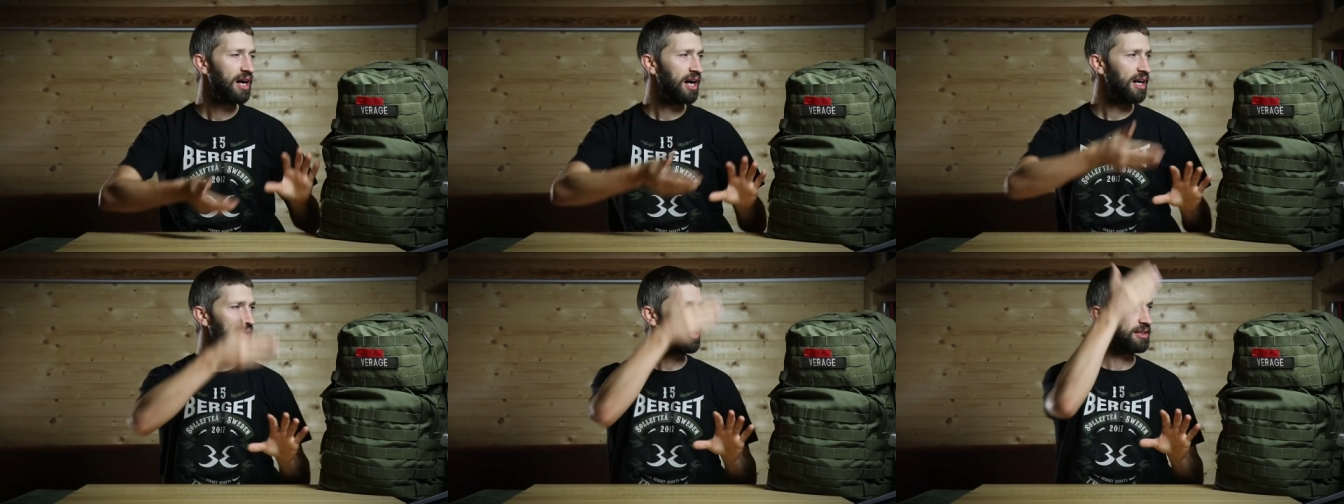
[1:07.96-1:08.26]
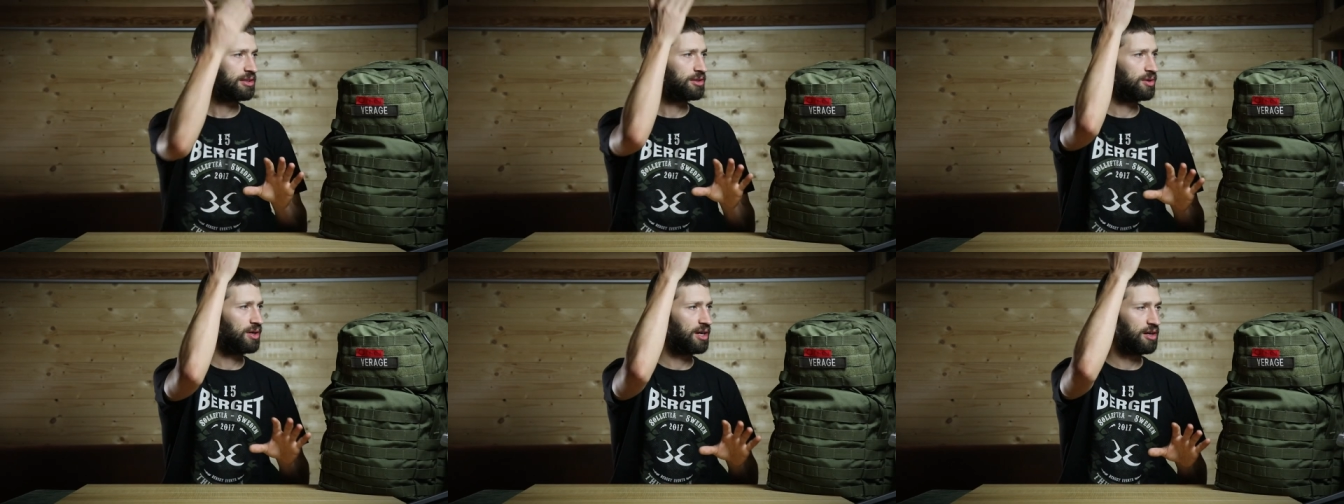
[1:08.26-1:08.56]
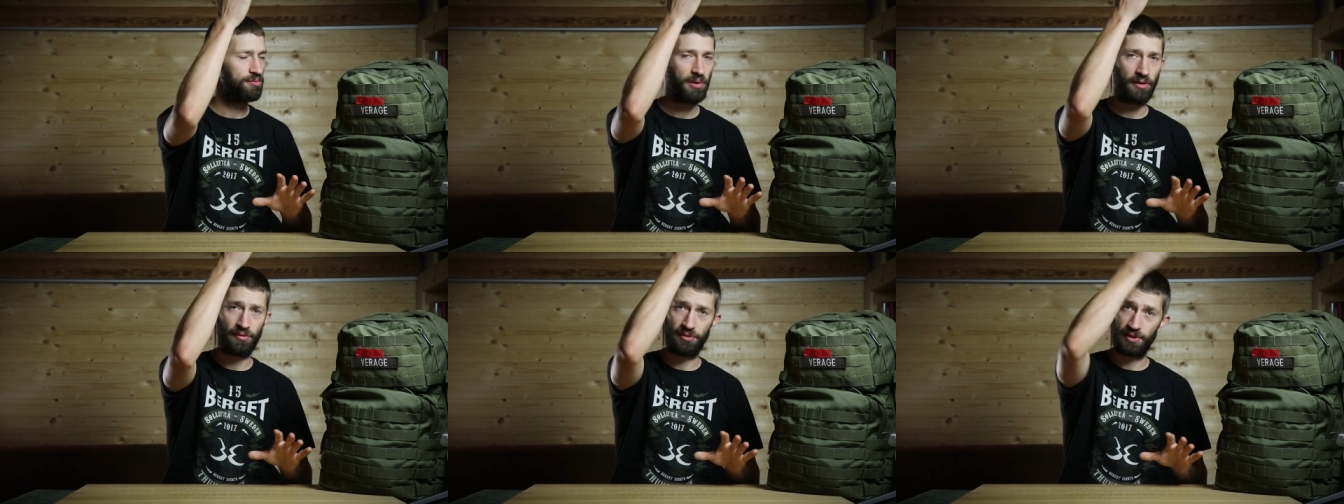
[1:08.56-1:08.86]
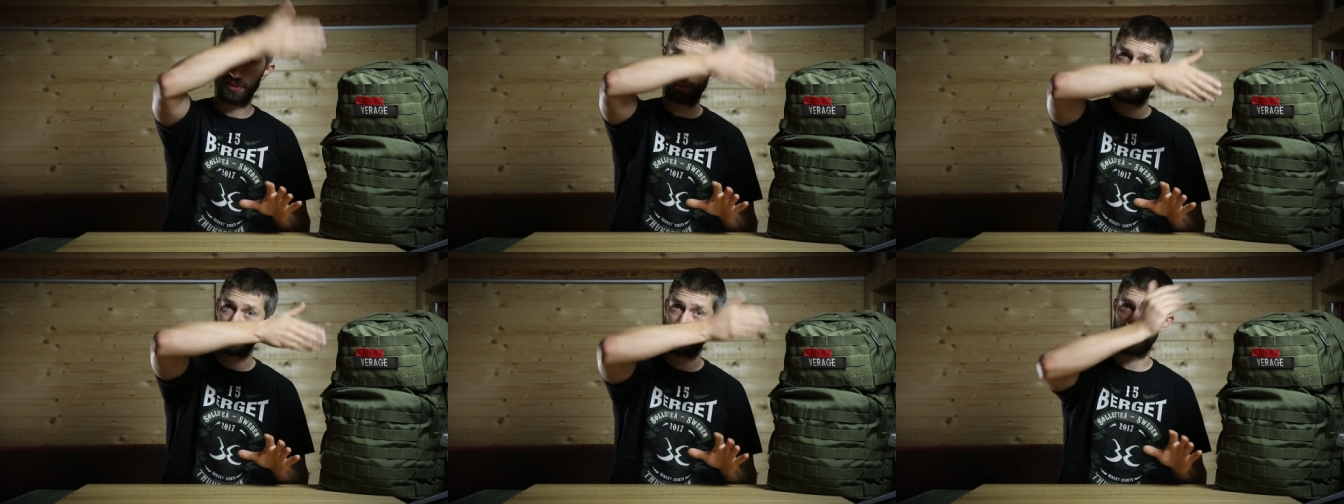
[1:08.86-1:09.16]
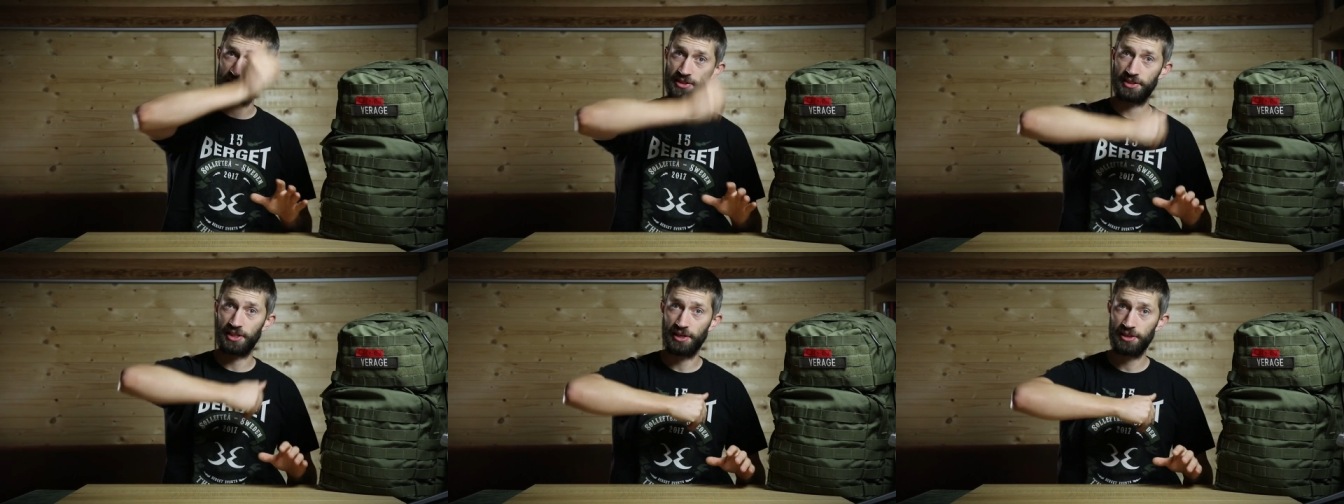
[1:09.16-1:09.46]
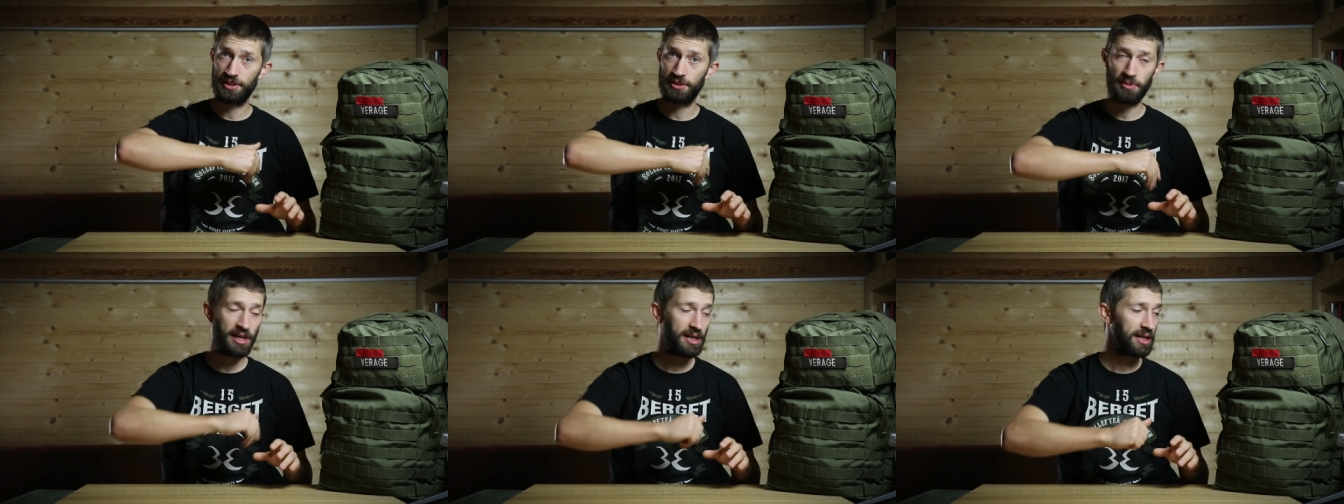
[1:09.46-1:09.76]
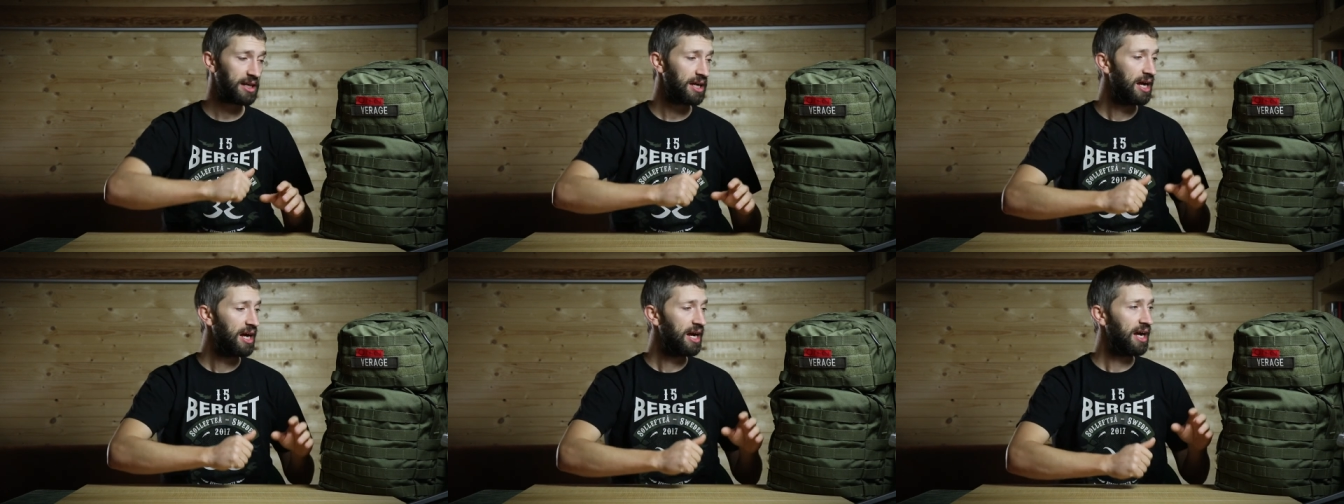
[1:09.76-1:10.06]
I like to have my things inside the
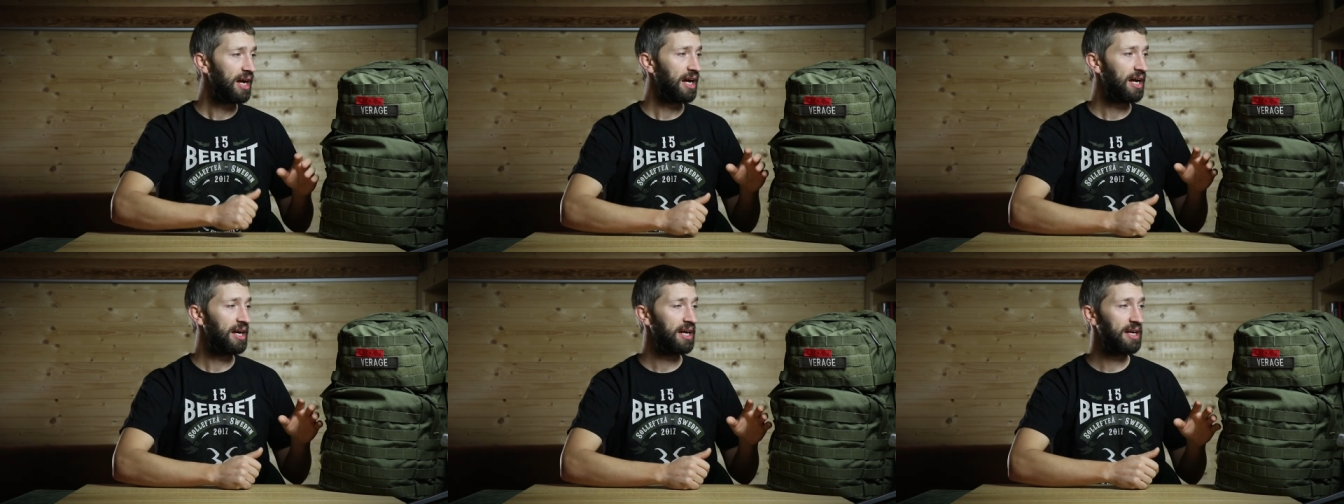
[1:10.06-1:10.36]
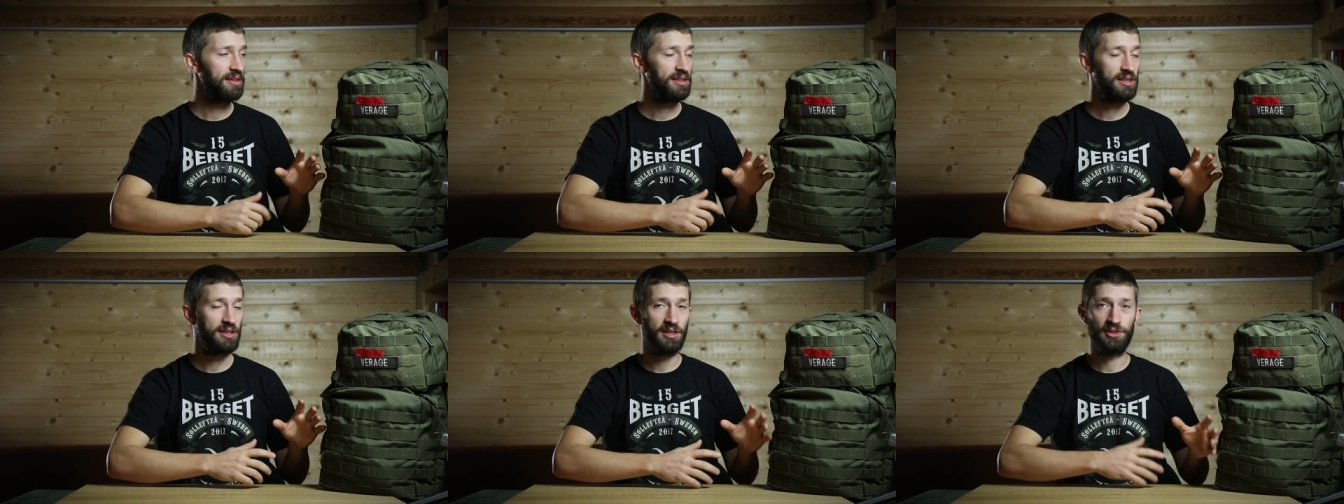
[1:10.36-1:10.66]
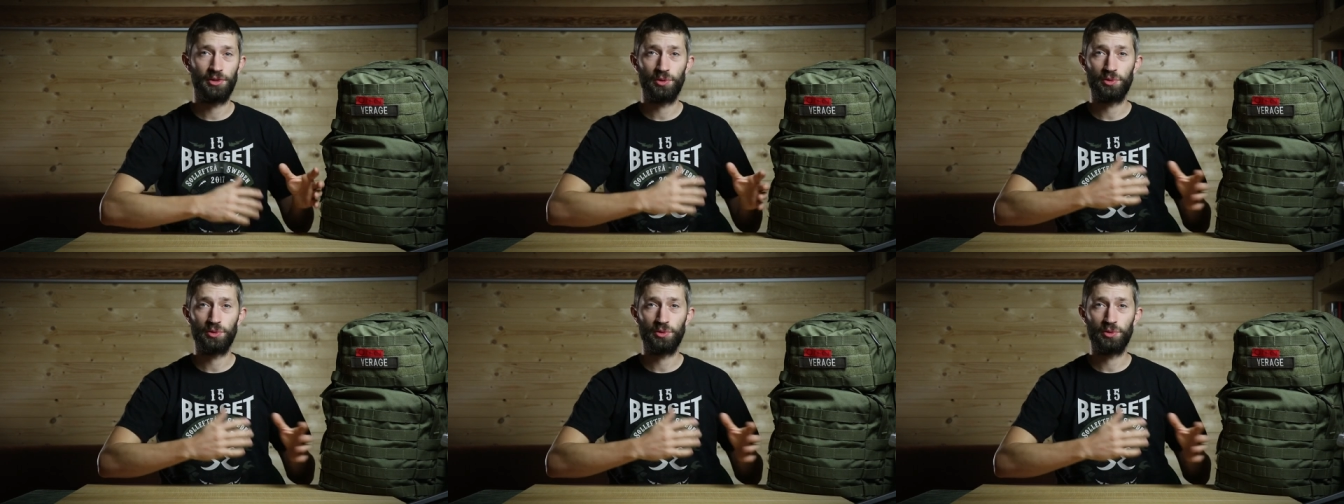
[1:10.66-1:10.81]
bag and uh,